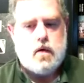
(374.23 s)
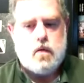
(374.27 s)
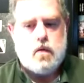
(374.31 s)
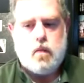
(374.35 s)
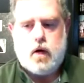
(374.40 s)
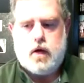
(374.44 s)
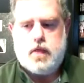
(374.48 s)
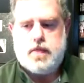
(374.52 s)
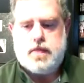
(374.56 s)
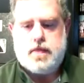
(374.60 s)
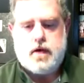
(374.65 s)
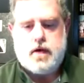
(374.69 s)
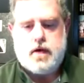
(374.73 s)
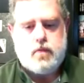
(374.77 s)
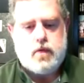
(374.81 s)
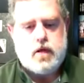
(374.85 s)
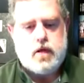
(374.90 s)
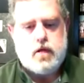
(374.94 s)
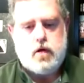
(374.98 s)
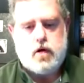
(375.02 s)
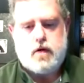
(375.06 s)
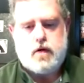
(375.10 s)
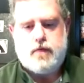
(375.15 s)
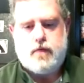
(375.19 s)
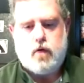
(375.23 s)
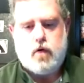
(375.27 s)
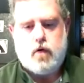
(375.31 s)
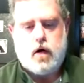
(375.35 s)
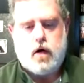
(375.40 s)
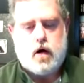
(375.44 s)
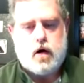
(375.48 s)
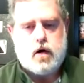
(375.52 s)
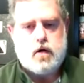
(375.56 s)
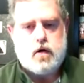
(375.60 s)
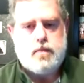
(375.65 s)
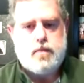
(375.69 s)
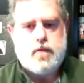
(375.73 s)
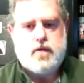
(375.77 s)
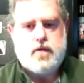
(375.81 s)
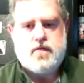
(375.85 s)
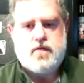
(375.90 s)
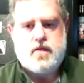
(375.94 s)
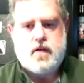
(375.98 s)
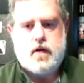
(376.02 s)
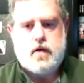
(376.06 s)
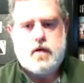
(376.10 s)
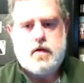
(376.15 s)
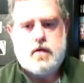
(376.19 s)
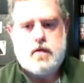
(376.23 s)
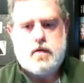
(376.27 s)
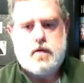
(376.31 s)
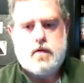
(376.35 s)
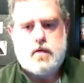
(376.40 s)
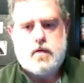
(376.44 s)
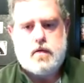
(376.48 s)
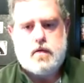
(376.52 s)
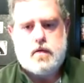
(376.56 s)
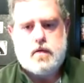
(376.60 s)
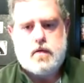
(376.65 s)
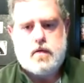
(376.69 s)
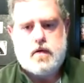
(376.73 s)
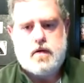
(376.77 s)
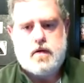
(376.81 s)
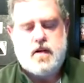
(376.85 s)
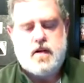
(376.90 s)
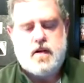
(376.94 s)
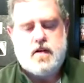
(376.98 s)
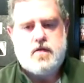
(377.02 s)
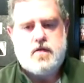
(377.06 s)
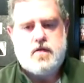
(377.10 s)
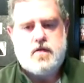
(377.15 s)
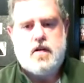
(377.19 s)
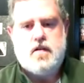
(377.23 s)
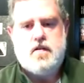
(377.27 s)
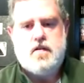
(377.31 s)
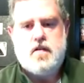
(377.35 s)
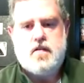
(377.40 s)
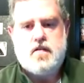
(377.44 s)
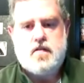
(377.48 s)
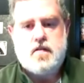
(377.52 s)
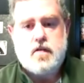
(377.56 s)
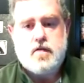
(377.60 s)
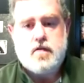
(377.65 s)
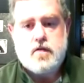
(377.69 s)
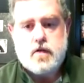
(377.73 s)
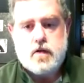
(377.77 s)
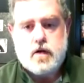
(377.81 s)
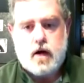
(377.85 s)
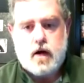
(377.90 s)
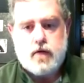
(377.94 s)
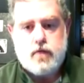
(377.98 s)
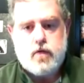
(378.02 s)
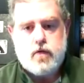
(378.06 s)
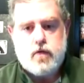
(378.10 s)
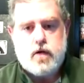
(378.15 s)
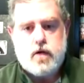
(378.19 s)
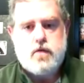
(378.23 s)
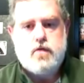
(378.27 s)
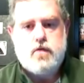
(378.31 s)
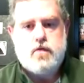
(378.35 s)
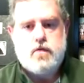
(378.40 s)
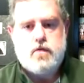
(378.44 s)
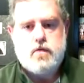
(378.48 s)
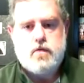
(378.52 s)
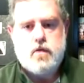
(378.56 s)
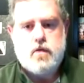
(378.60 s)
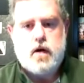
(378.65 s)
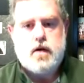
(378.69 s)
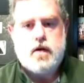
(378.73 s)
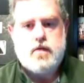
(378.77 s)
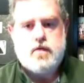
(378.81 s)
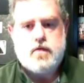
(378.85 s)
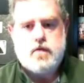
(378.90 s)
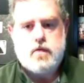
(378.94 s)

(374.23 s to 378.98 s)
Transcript: One thing we look for 100% conditioned and decision coverage, right?